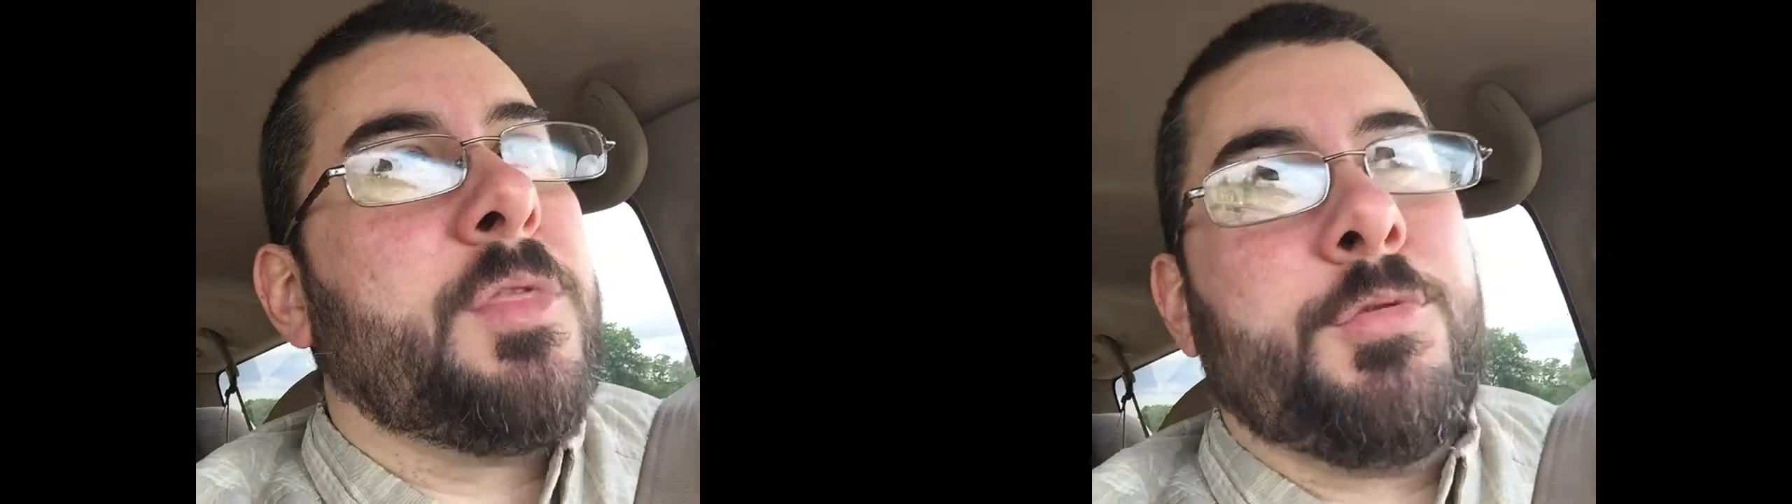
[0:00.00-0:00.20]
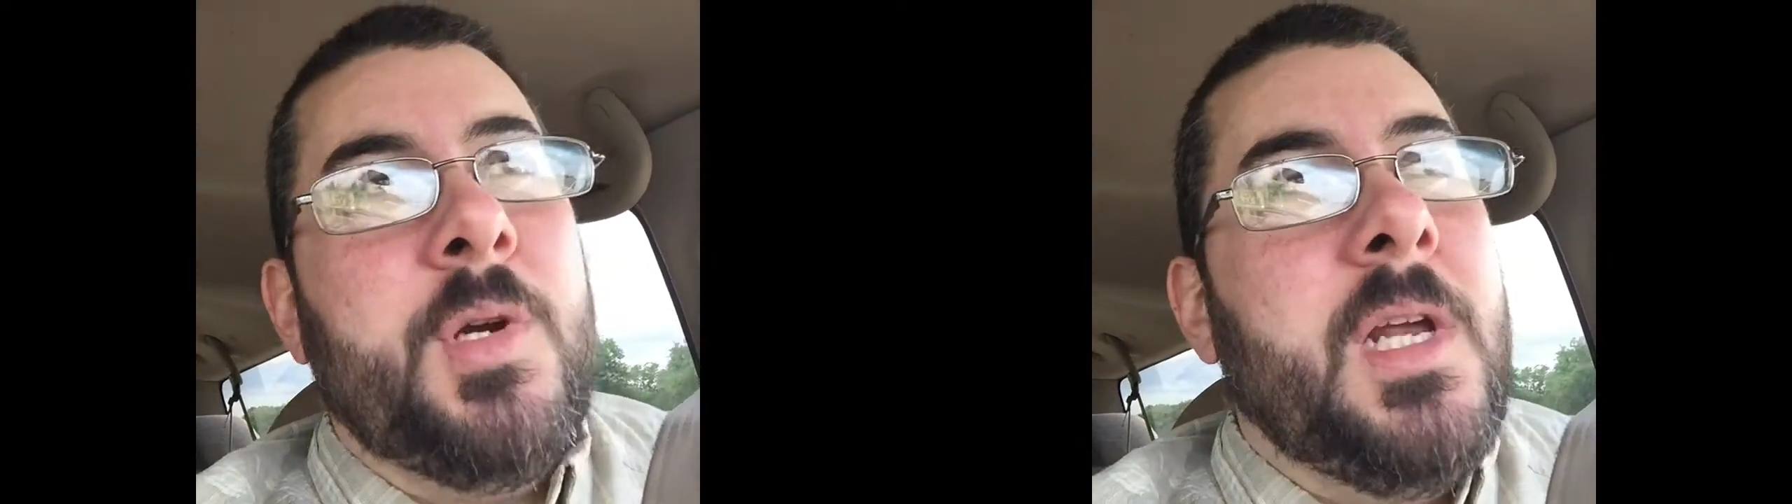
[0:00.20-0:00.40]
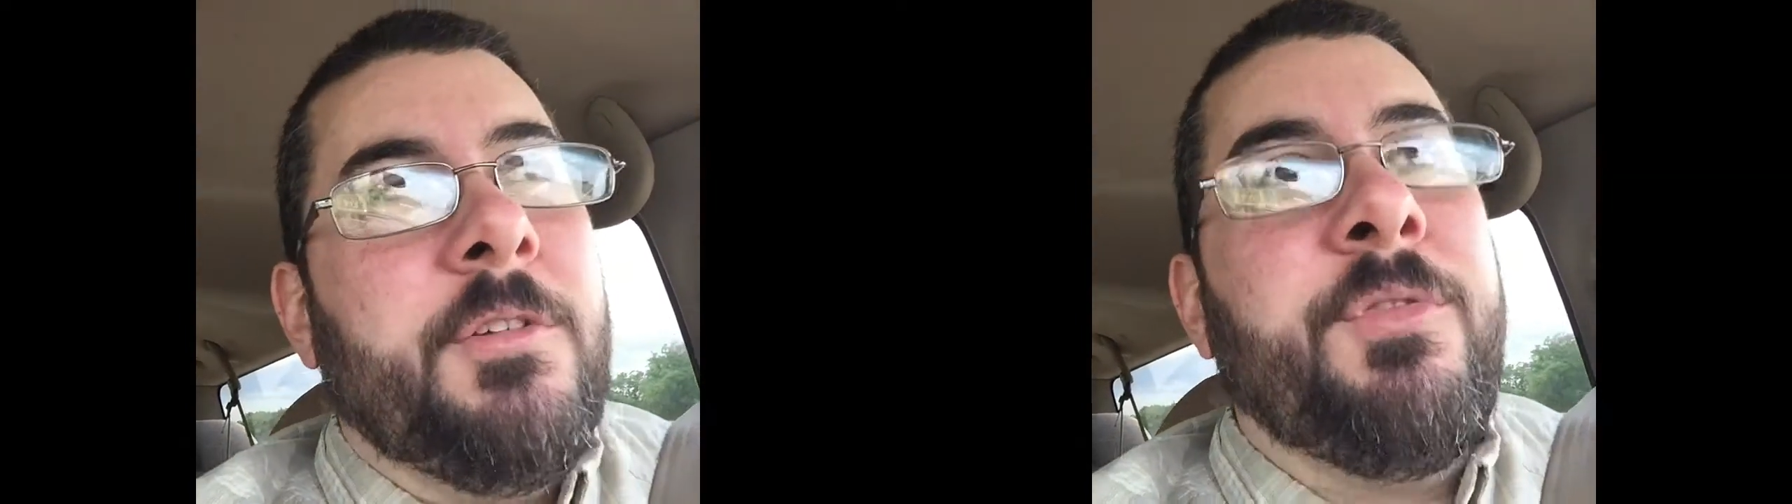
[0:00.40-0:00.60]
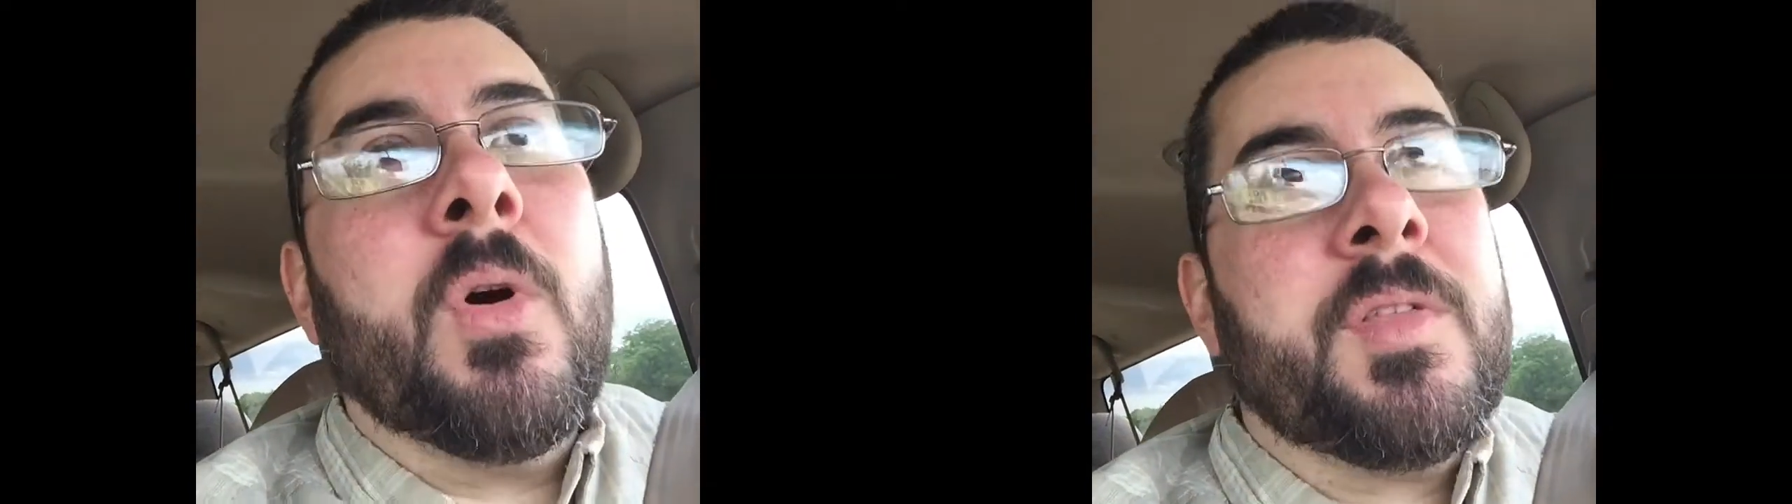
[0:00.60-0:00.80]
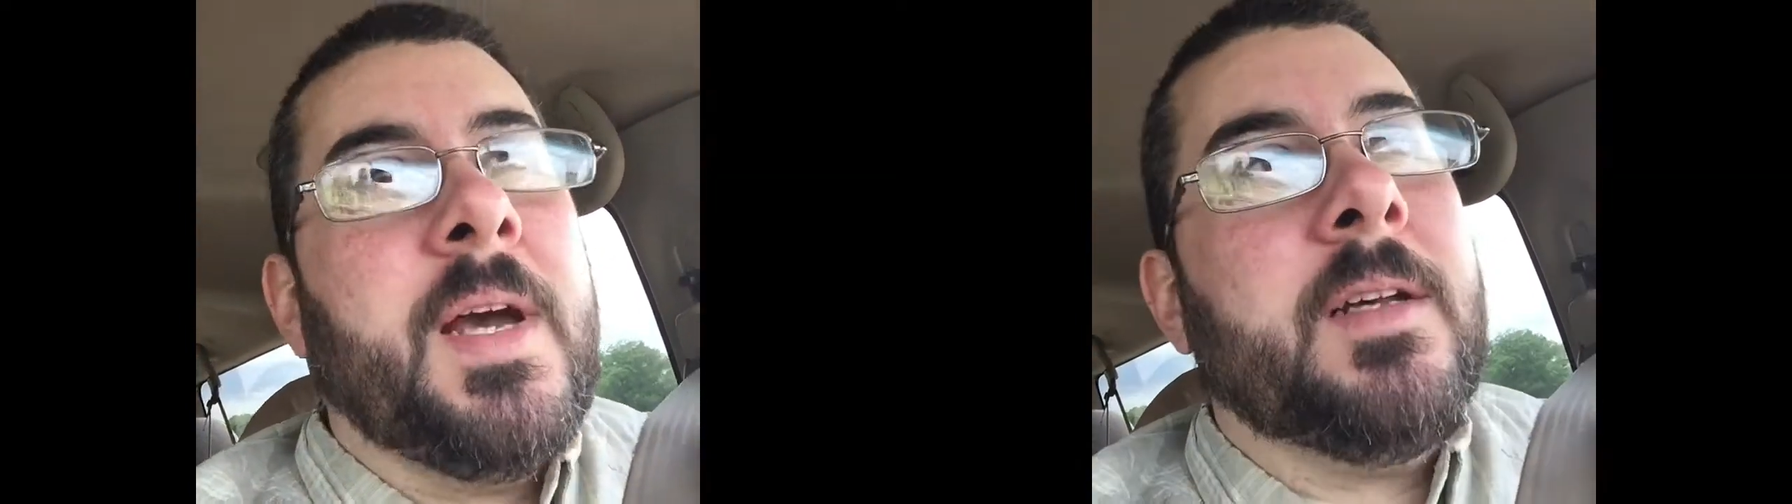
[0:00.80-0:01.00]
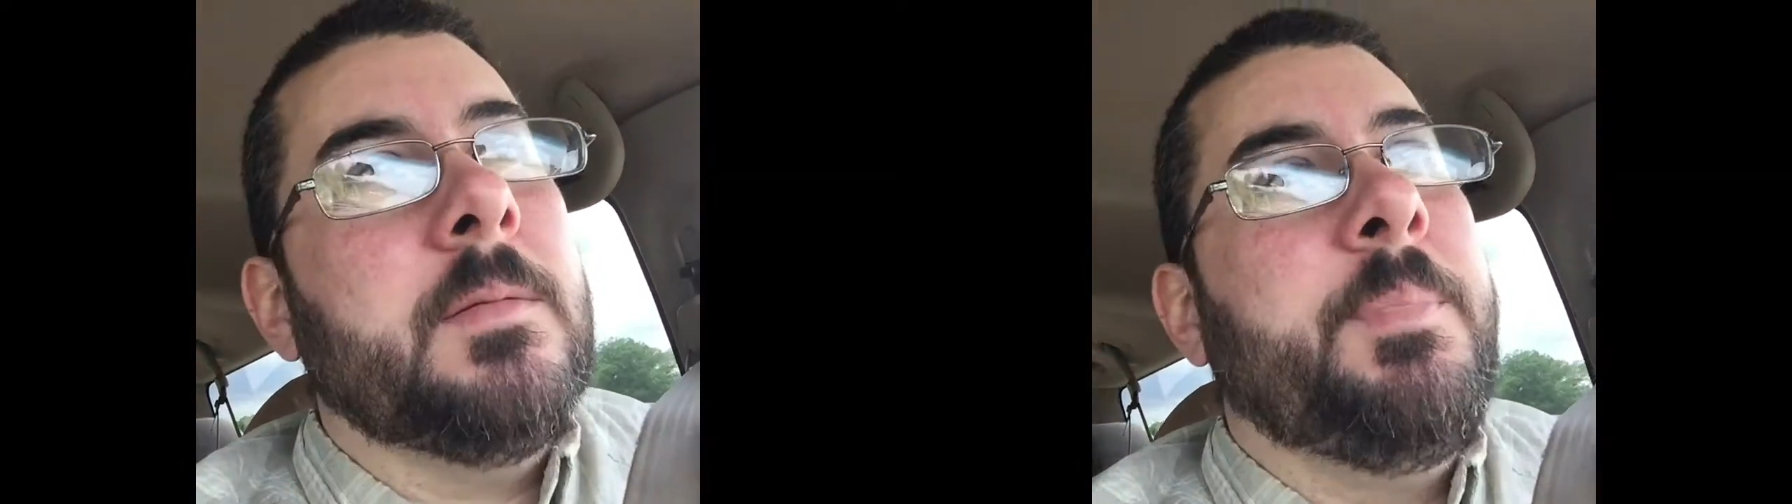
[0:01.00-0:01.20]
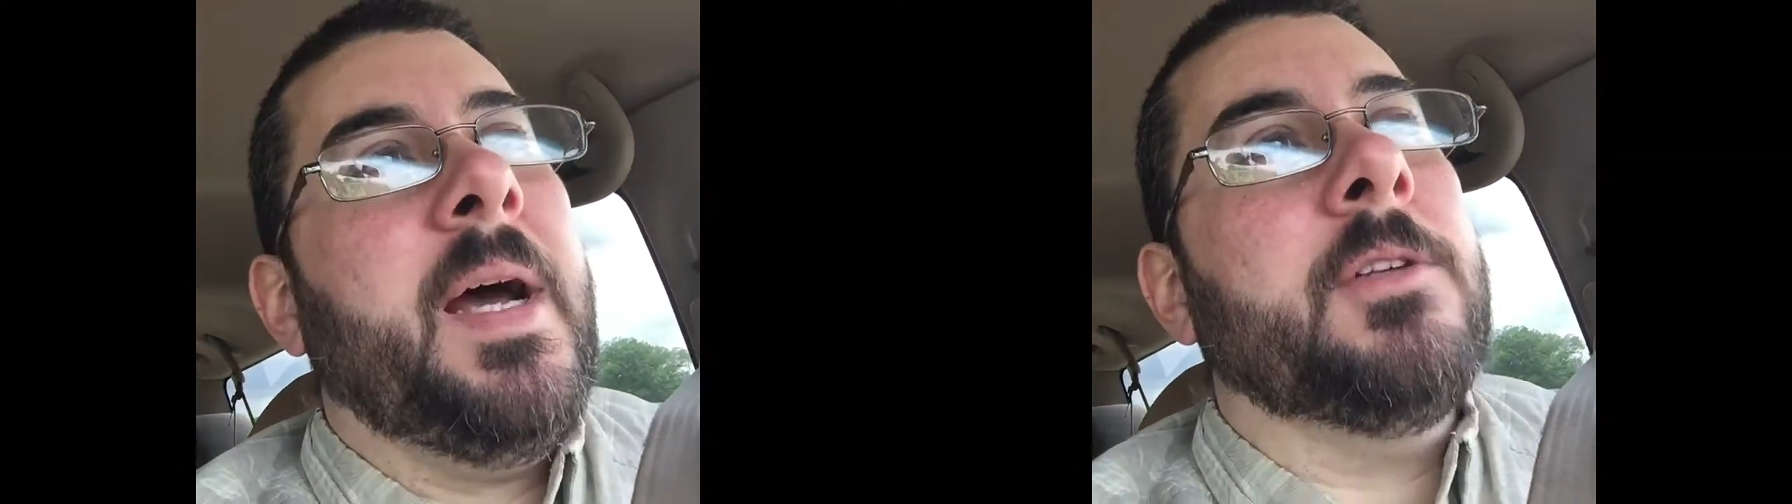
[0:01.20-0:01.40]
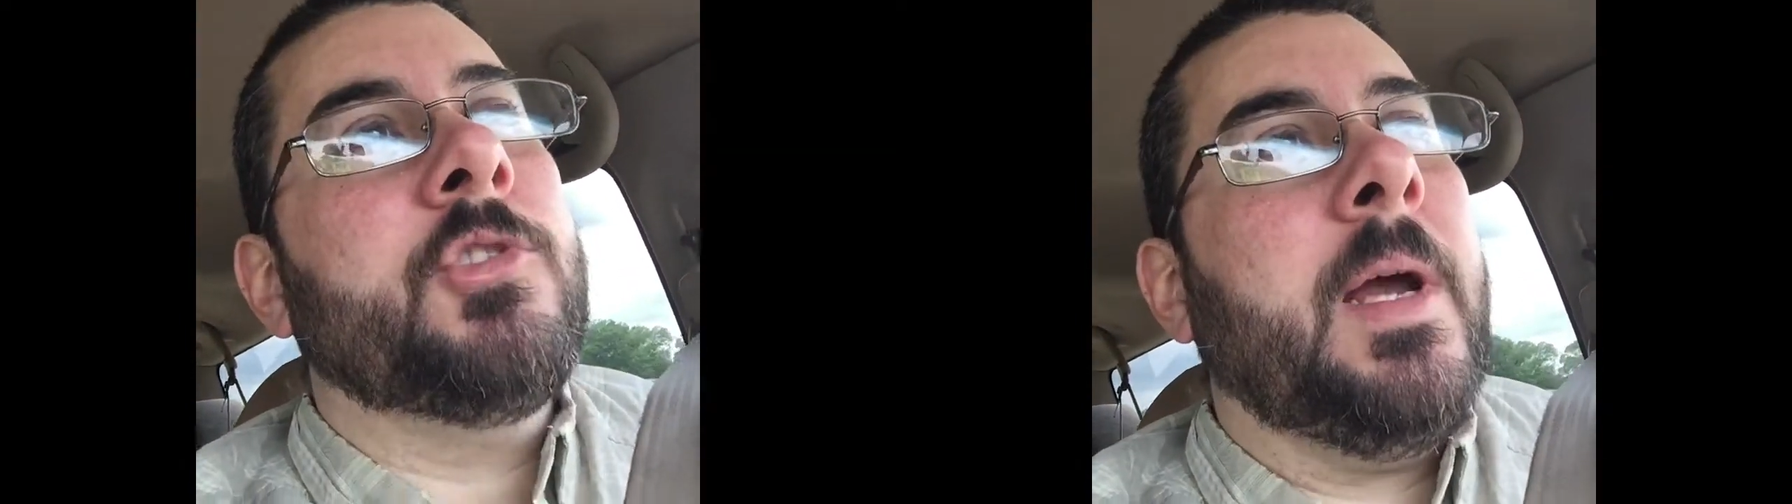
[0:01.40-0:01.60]
3,000 to 4,000
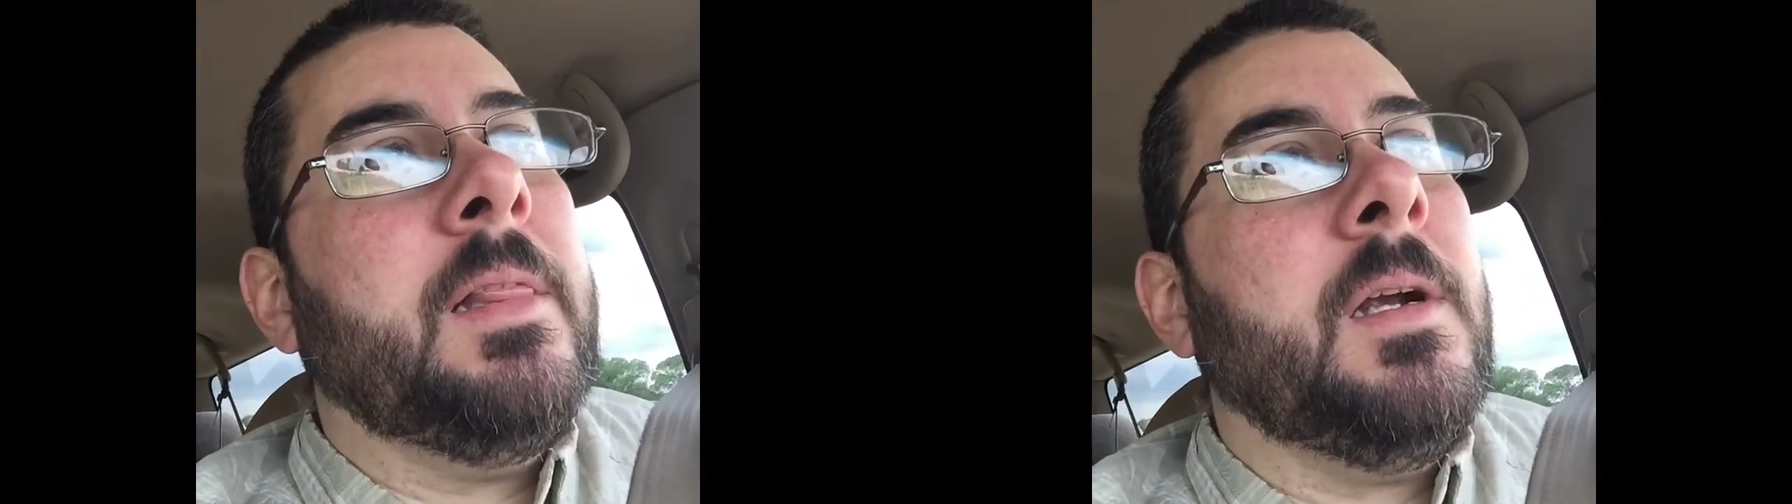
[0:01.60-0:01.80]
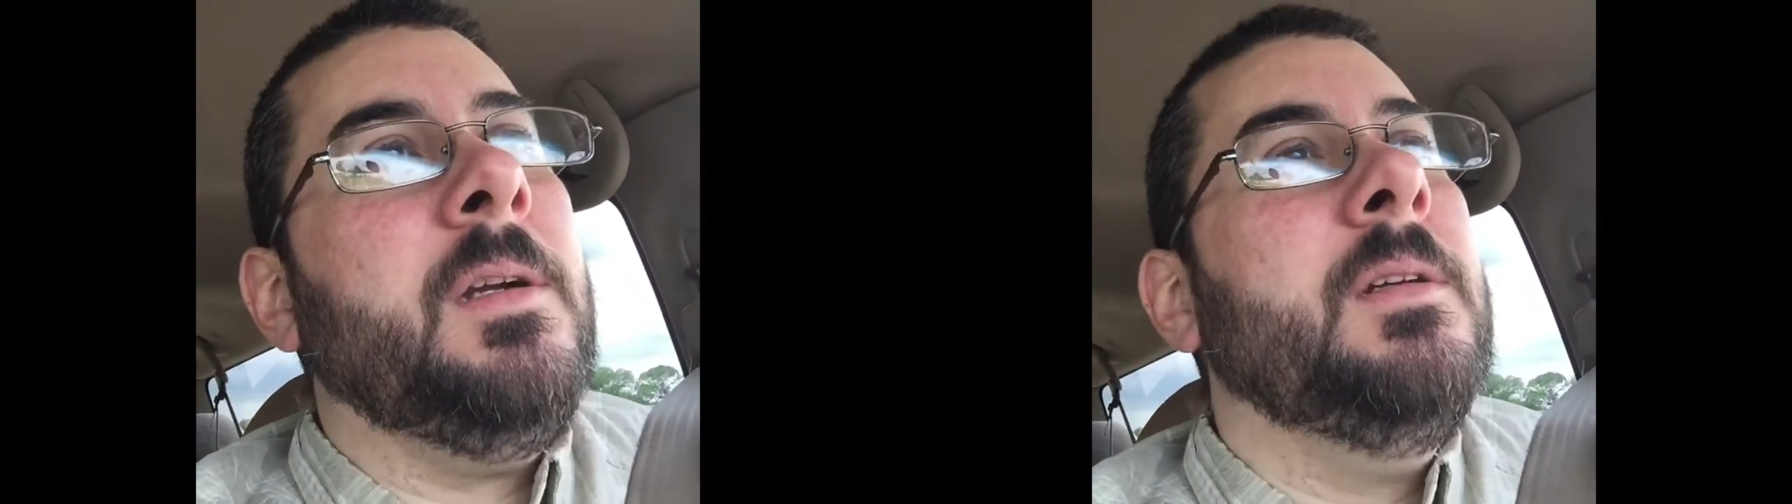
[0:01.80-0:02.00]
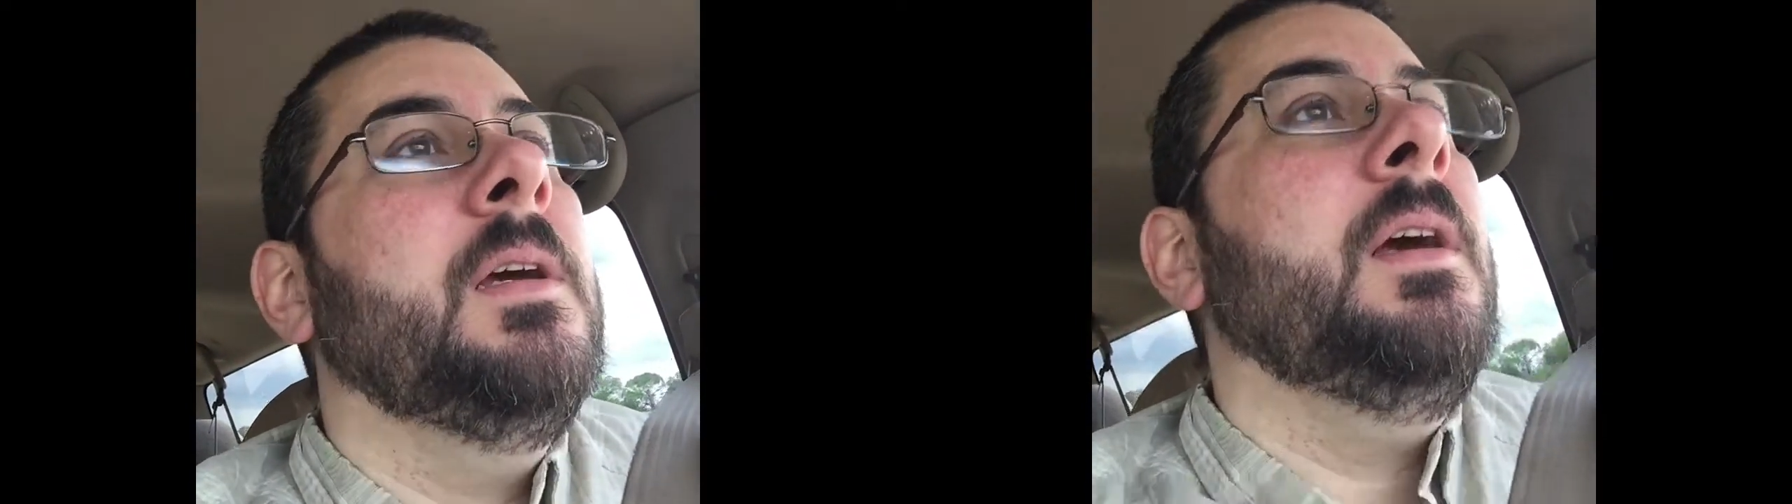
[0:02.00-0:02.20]
pound trailer,